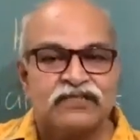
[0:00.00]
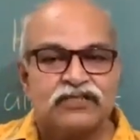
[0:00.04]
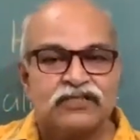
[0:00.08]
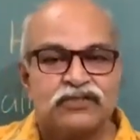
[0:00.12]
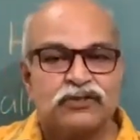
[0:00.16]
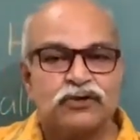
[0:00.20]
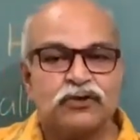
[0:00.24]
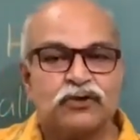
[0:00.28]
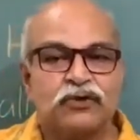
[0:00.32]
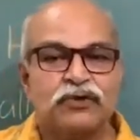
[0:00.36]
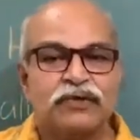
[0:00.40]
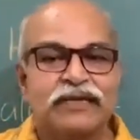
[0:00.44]

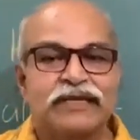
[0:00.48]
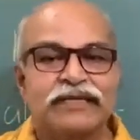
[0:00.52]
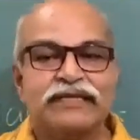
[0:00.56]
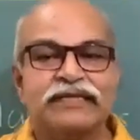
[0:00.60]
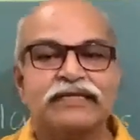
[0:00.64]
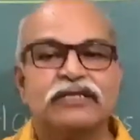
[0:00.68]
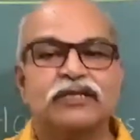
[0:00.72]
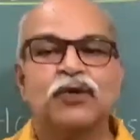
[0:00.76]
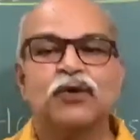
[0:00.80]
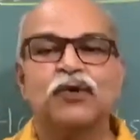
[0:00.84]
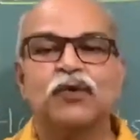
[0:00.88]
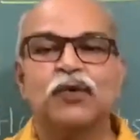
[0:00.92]
So it
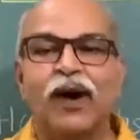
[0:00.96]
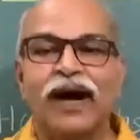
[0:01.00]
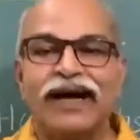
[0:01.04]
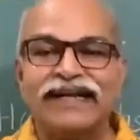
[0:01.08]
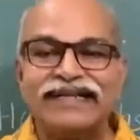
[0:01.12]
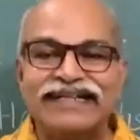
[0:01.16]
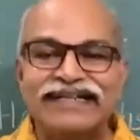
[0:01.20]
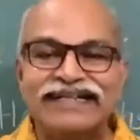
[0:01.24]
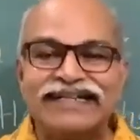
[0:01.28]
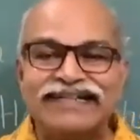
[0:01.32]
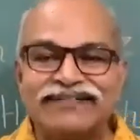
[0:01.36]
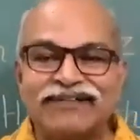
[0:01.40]
is
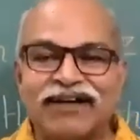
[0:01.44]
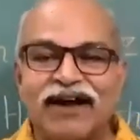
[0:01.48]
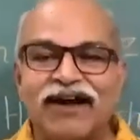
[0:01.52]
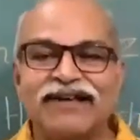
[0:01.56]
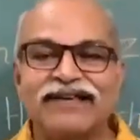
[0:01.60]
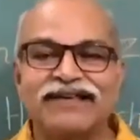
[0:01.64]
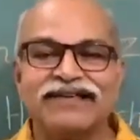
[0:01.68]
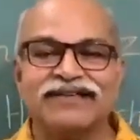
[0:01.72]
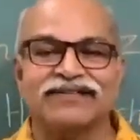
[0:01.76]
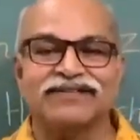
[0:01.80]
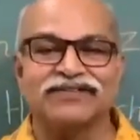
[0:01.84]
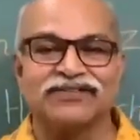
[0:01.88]

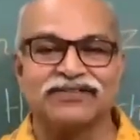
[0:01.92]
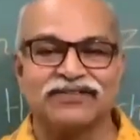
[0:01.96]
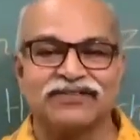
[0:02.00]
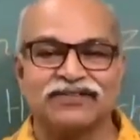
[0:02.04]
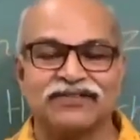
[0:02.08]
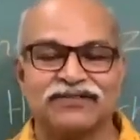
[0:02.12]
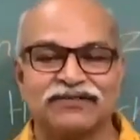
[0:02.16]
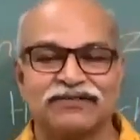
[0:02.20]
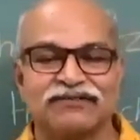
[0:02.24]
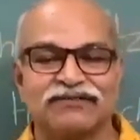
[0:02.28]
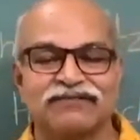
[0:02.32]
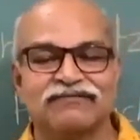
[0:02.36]

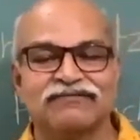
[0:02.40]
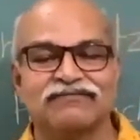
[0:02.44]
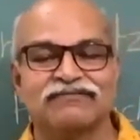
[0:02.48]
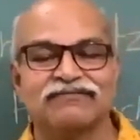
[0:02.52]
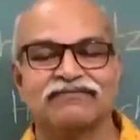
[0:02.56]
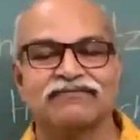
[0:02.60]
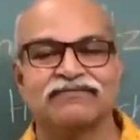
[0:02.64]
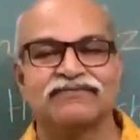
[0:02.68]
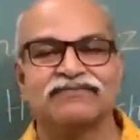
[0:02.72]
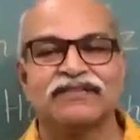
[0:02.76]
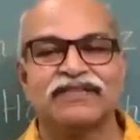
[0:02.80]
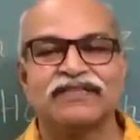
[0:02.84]
quantized.
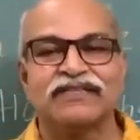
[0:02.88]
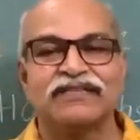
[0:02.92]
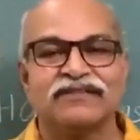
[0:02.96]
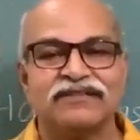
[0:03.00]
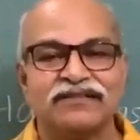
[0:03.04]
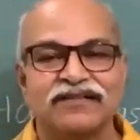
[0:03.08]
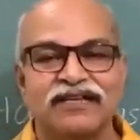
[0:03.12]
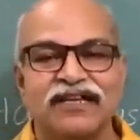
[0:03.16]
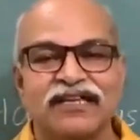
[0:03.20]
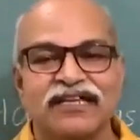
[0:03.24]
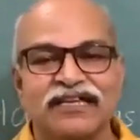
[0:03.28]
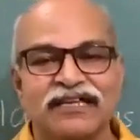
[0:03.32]

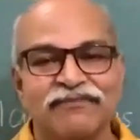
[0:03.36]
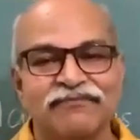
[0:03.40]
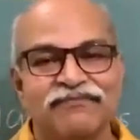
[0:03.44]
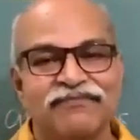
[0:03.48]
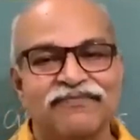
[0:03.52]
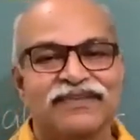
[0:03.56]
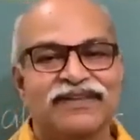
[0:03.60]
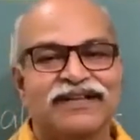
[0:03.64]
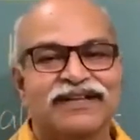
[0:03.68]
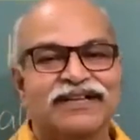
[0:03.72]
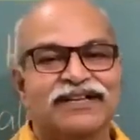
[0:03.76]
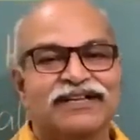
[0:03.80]
First
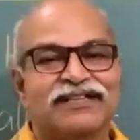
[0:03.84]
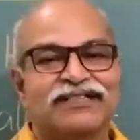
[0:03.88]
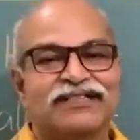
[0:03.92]
time